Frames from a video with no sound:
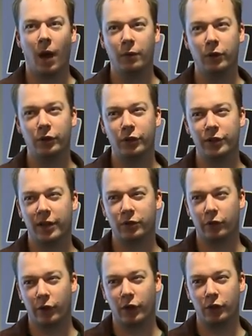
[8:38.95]
I wouldn't
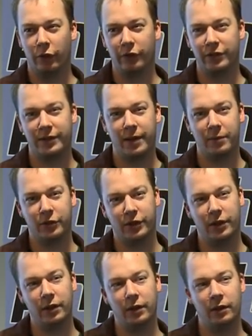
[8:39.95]
suggest running it on the same
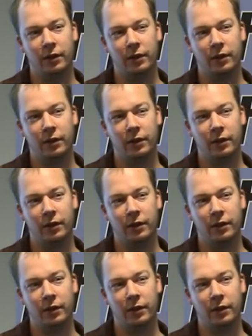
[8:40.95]
machine,